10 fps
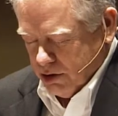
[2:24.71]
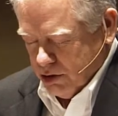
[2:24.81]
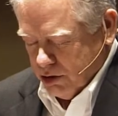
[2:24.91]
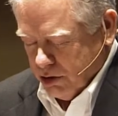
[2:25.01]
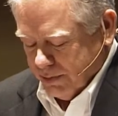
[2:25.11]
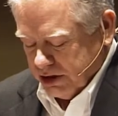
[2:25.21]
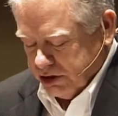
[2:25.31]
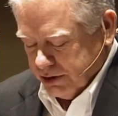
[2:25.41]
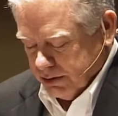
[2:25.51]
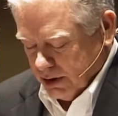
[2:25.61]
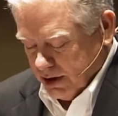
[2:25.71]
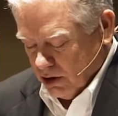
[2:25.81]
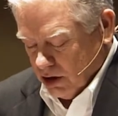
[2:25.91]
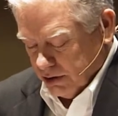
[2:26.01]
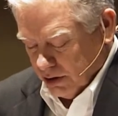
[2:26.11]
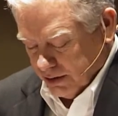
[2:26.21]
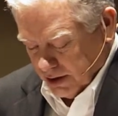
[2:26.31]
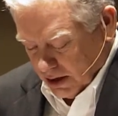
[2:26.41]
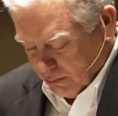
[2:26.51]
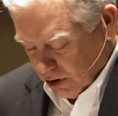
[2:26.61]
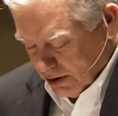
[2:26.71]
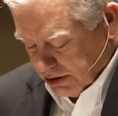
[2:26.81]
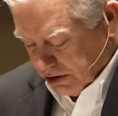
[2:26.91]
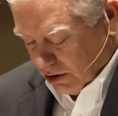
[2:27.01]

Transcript: to your mission here on earth. And I pray this in